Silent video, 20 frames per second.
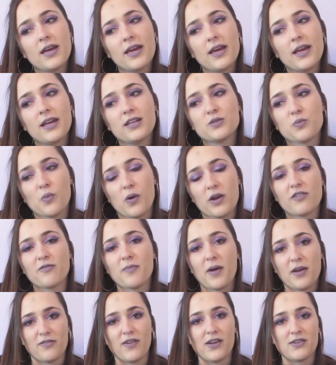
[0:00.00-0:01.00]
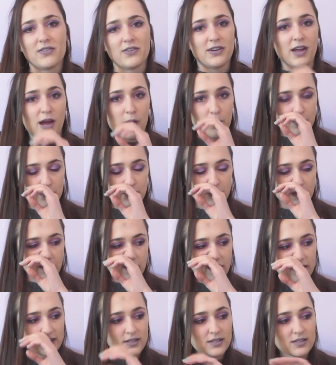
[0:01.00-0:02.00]
is one of my favorite Nightwish
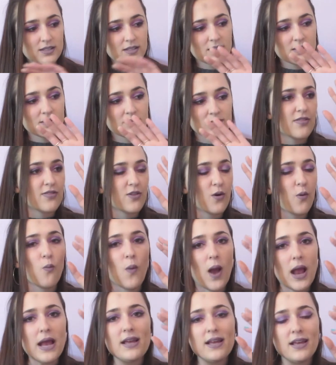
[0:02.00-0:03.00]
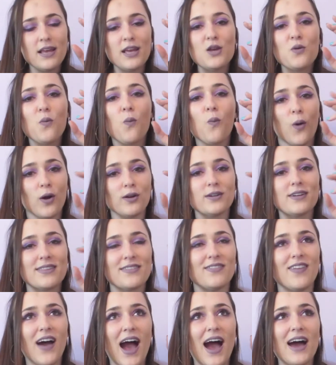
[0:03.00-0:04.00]
lyrics. The way he
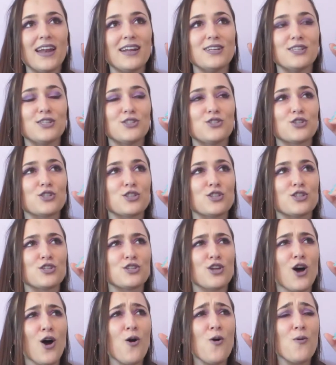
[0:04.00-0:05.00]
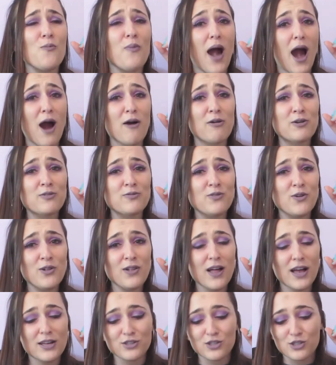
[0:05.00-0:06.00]
worded that is just so
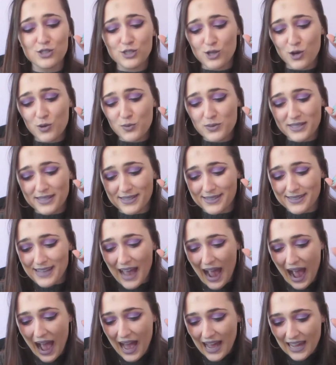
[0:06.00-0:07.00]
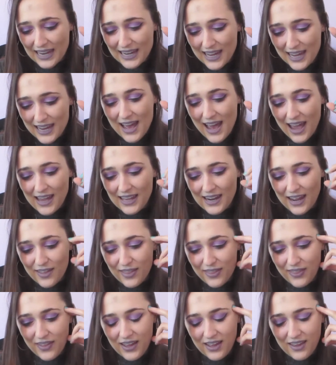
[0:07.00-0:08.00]
powerful and so sad. And I
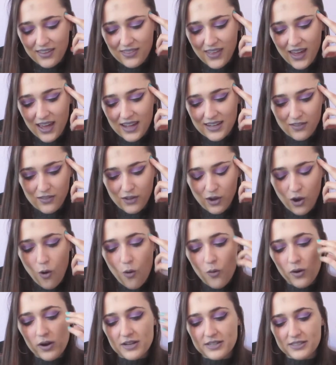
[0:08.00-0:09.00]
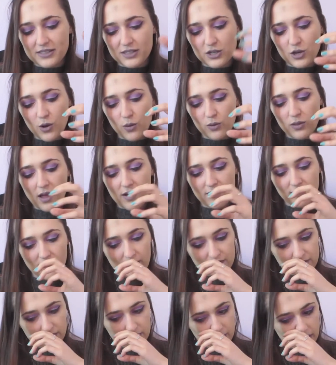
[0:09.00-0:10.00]
think that the chorus, the no love
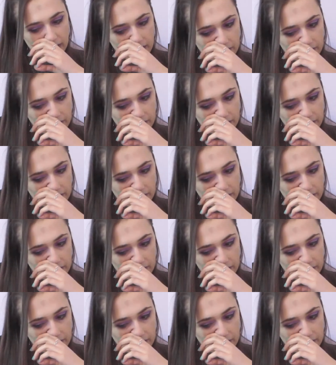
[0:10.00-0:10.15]
left in me,